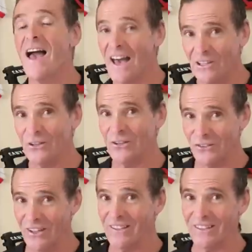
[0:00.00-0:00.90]
how long is
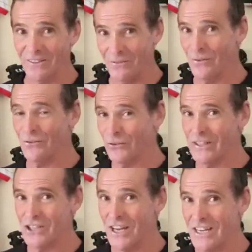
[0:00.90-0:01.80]
that with
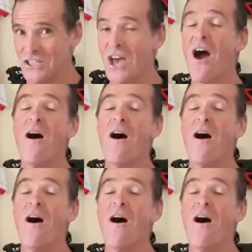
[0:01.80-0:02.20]
three chains?